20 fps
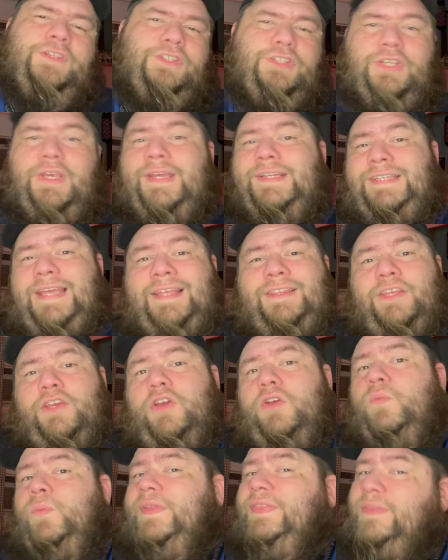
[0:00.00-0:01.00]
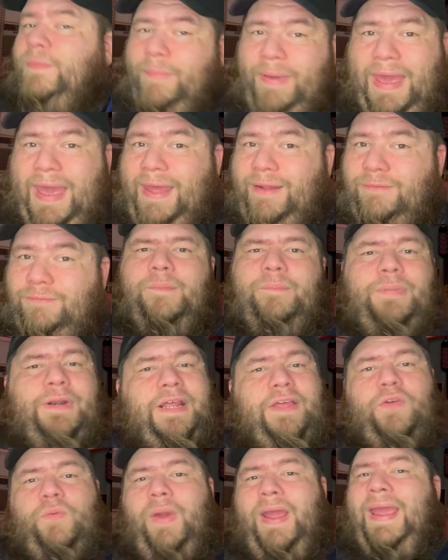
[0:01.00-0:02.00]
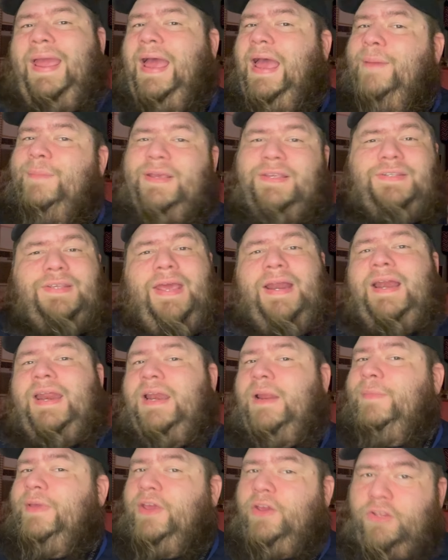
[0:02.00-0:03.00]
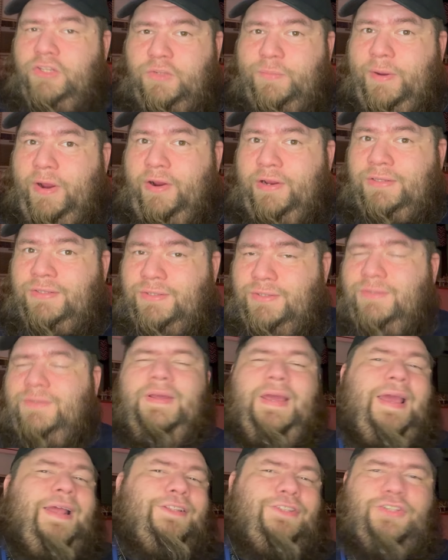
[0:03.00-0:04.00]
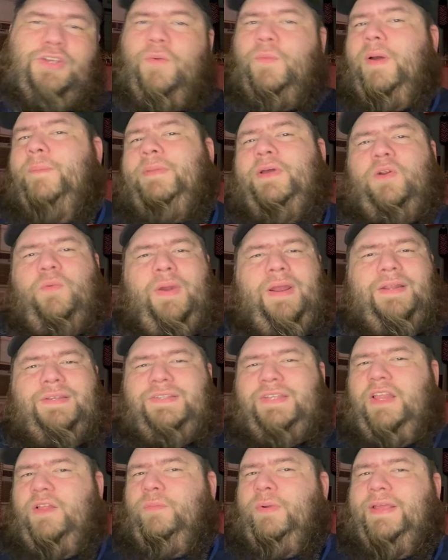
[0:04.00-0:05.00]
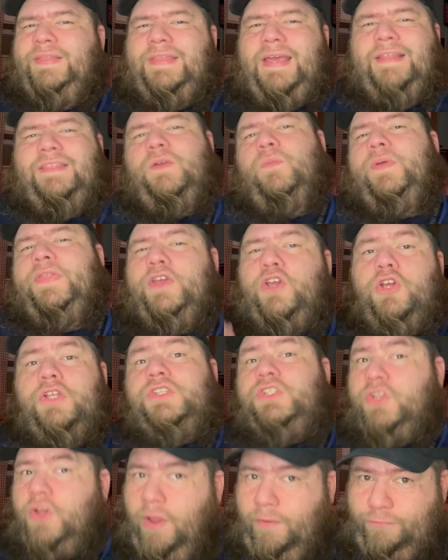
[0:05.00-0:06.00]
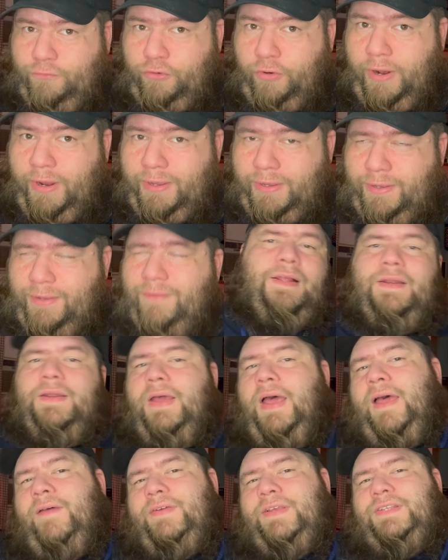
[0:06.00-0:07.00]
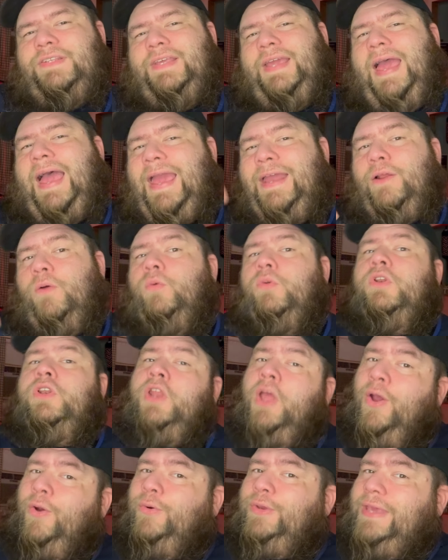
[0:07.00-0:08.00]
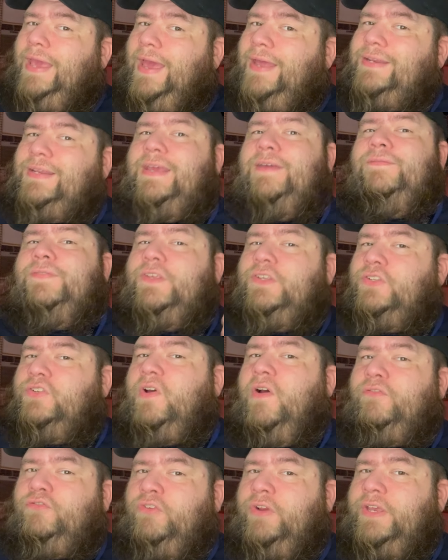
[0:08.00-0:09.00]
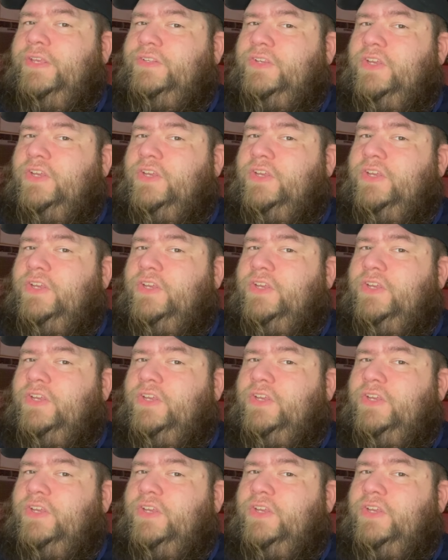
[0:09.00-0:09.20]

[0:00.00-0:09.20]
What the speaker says: So you take the good with the bad. But either way, I'm excited and I'm in good spirits. And so what better way to celebrate that than with a good soft drink? Now, obviously, I don't know yet if this soft drink is